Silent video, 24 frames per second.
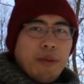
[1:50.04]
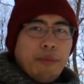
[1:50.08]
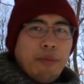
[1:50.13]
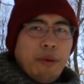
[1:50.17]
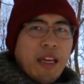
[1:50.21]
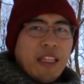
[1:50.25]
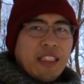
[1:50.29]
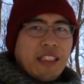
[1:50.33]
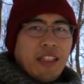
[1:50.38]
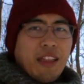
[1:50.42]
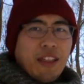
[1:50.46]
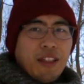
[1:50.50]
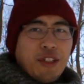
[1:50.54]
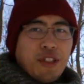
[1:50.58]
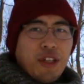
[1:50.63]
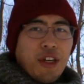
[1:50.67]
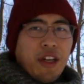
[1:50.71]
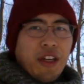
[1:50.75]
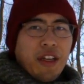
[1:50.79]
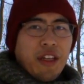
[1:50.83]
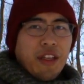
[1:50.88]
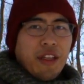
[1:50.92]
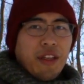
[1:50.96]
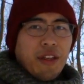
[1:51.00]
the base of the
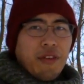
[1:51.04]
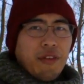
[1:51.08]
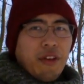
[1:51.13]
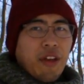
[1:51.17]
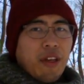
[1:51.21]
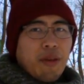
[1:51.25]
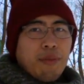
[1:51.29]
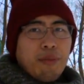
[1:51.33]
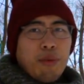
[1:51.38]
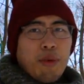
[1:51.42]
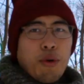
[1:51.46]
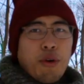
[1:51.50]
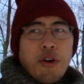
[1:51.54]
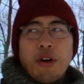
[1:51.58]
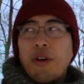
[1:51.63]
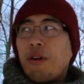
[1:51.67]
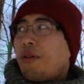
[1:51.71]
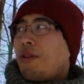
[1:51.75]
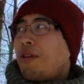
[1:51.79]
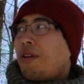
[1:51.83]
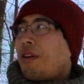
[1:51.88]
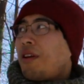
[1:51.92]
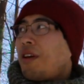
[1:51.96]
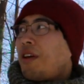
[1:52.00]
trunk, you get
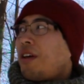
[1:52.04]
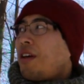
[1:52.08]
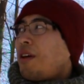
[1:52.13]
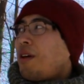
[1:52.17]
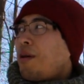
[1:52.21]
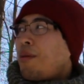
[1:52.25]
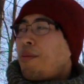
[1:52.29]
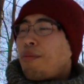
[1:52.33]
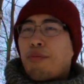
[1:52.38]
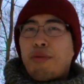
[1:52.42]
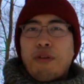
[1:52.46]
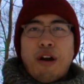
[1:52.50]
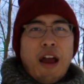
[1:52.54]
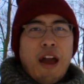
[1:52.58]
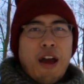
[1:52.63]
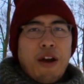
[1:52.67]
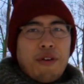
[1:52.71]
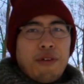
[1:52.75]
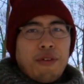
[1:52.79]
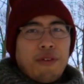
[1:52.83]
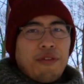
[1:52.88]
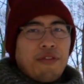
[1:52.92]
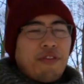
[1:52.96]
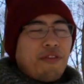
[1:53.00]
more
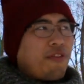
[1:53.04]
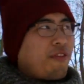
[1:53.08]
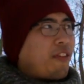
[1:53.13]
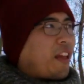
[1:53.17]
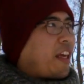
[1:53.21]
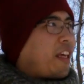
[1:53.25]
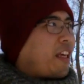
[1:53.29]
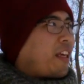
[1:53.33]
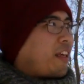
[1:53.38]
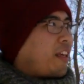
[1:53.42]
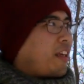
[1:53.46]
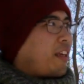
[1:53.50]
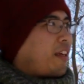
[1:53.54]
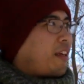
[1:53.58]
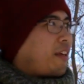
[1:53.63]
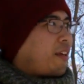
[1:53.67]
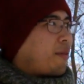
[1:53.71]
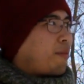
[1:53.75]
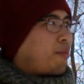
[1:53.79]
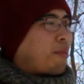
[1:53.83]
brown, flaky